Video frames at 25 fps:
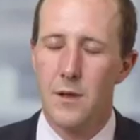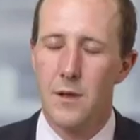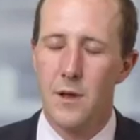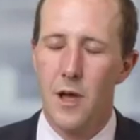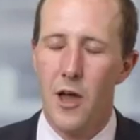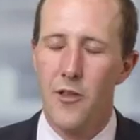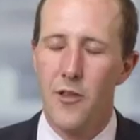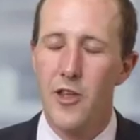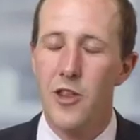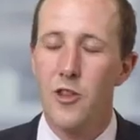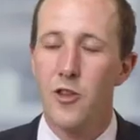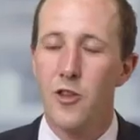
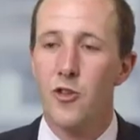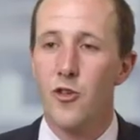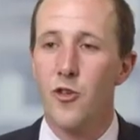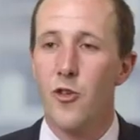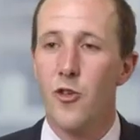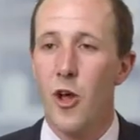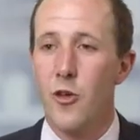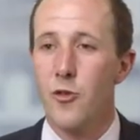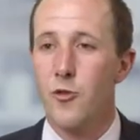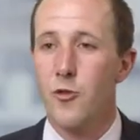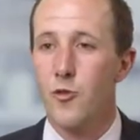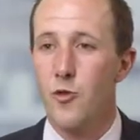I think the
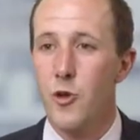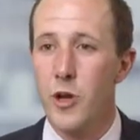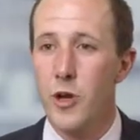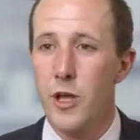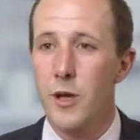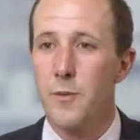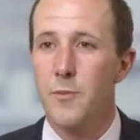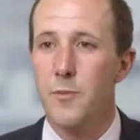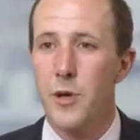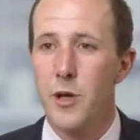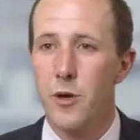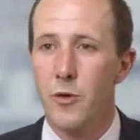trust
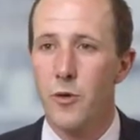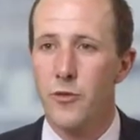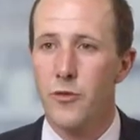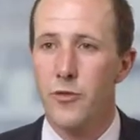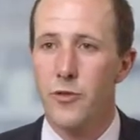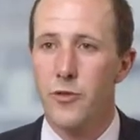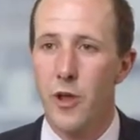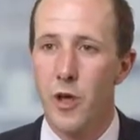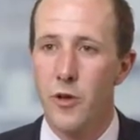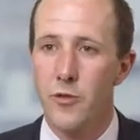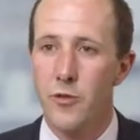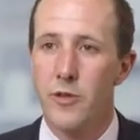really appeals to
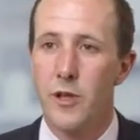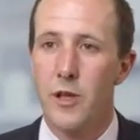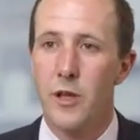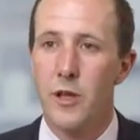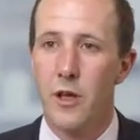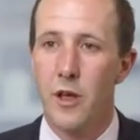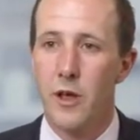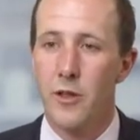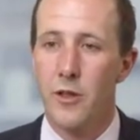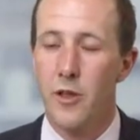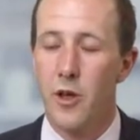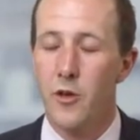those
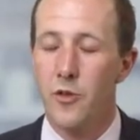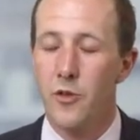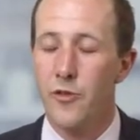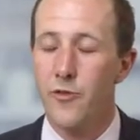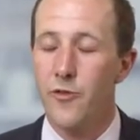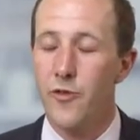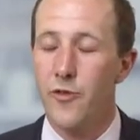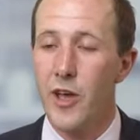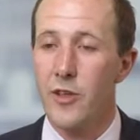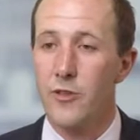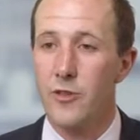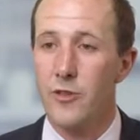
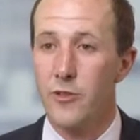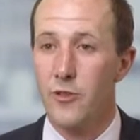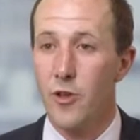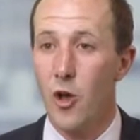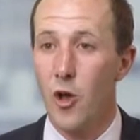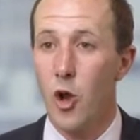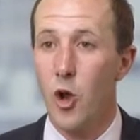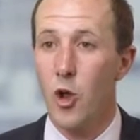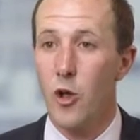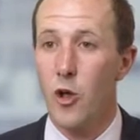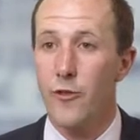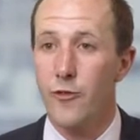investors that
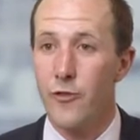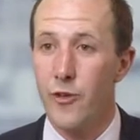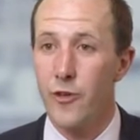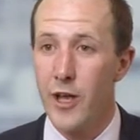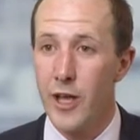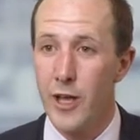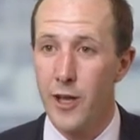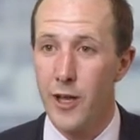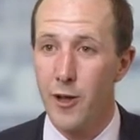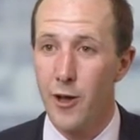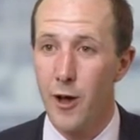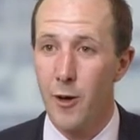are looking for
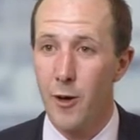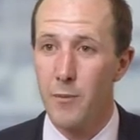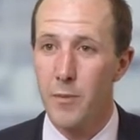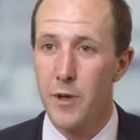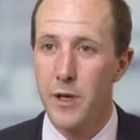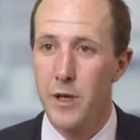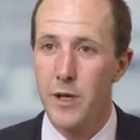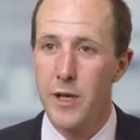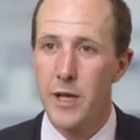income.